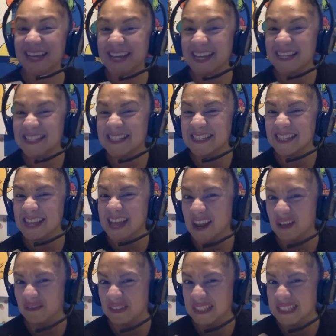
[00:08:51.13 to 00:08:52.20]
instead
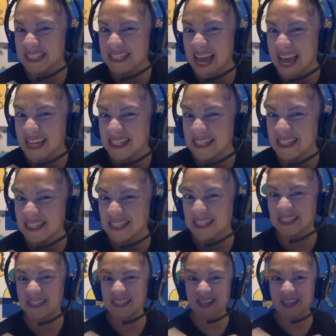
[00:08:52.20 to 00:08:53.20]
of desks.